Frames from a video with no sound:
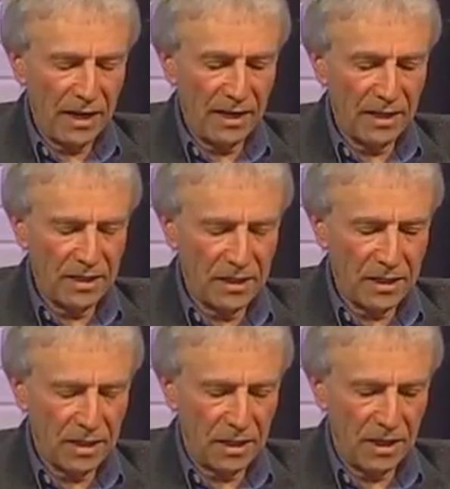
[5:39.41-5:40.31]

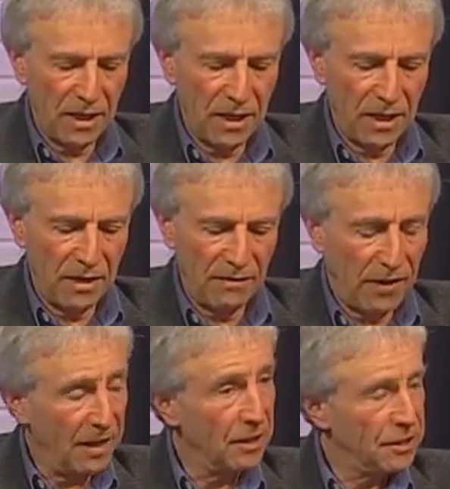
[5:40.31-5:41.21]
is the
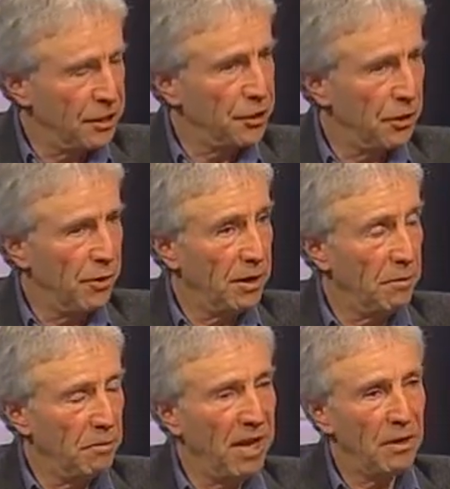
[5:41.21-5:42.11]
final decision going to be
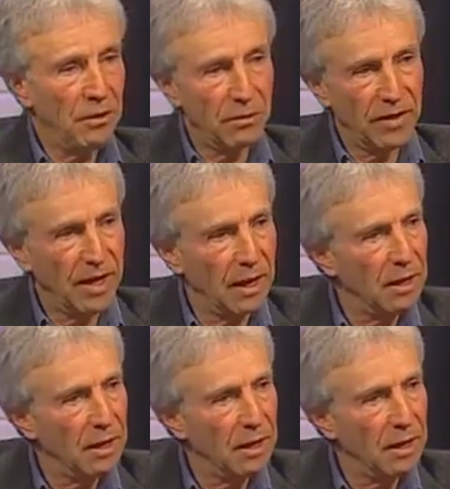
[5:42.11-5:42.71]
made, do you think?